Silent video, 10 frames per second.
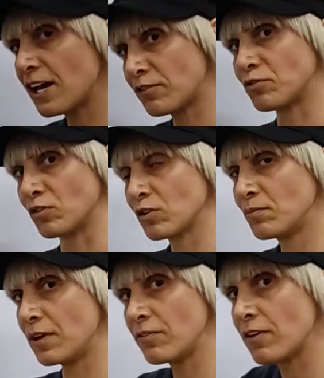careful,
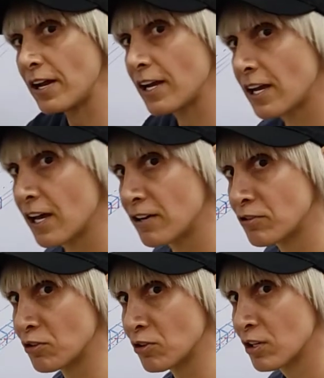be very
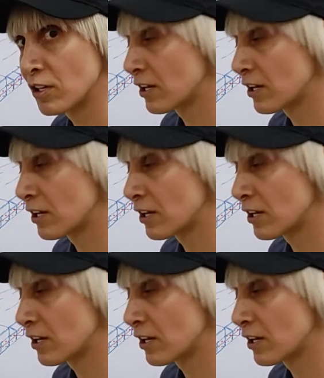careful.